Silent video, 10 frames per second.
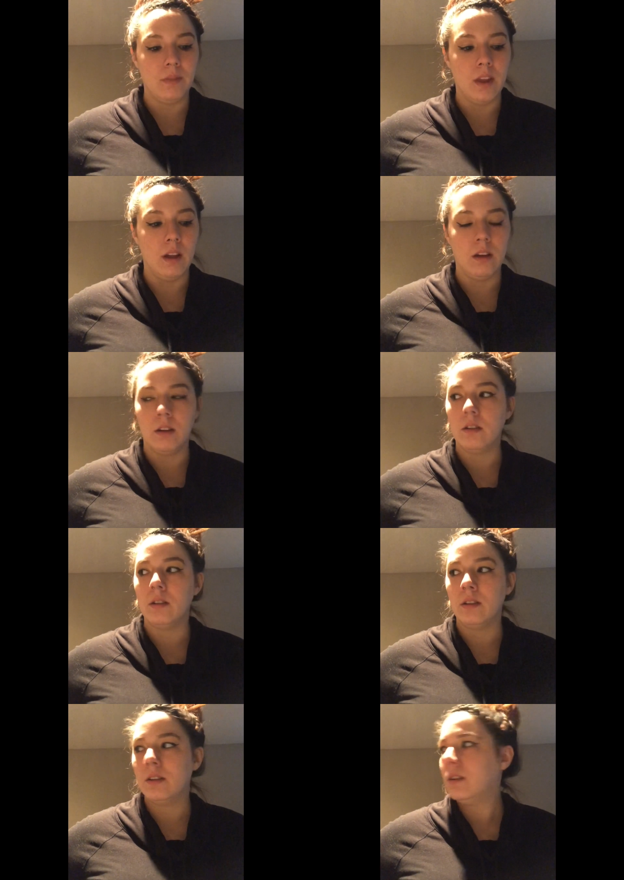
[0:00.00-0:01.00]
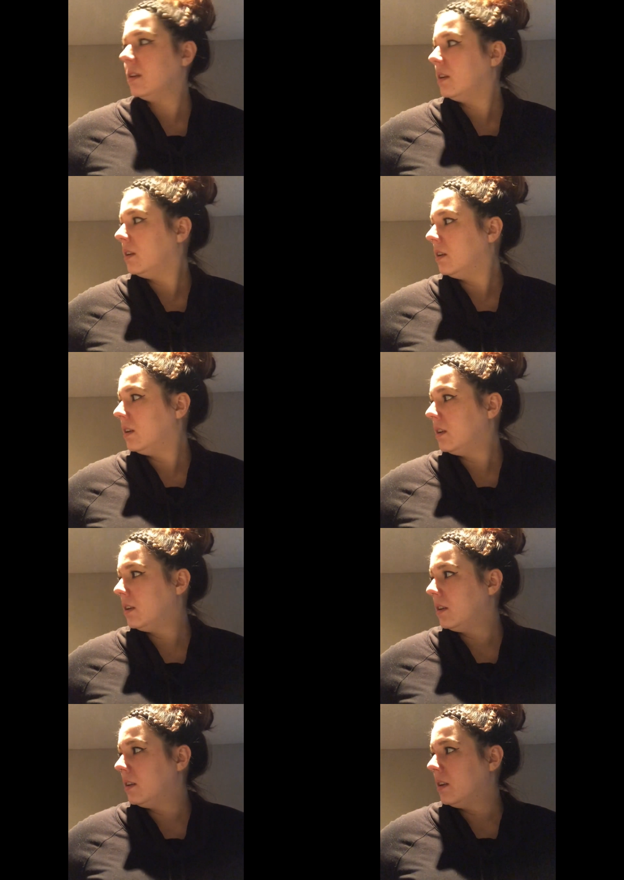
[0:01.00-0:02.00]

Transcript: Nobody speaks.